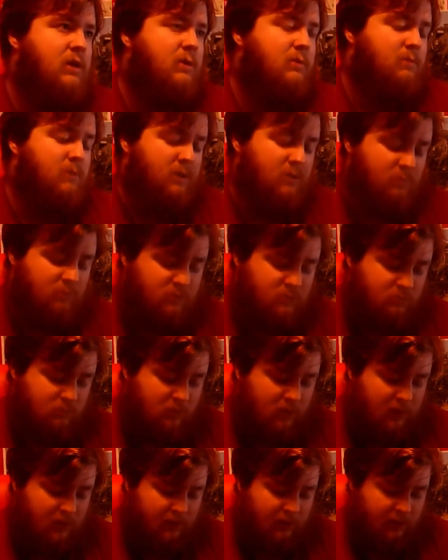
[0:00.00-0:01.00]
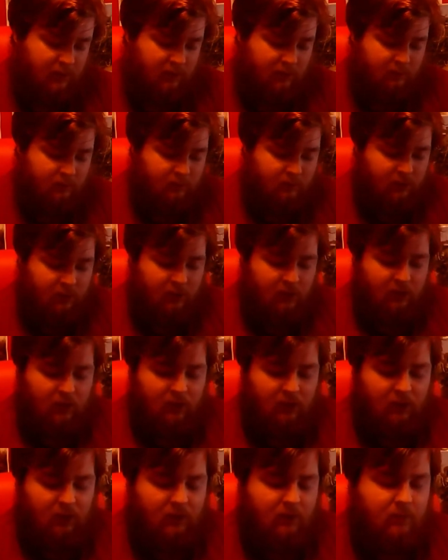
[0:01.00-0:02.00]
but it was a while ago.
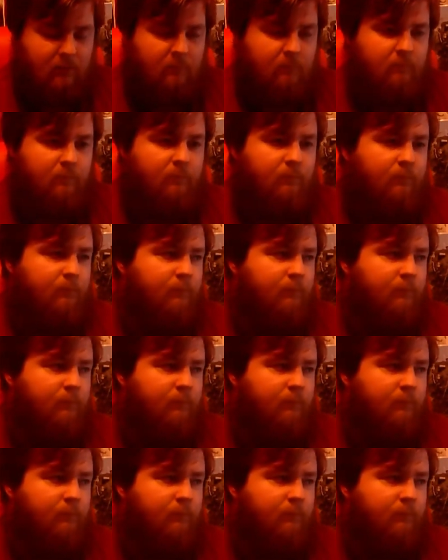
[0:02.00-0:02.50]
I'm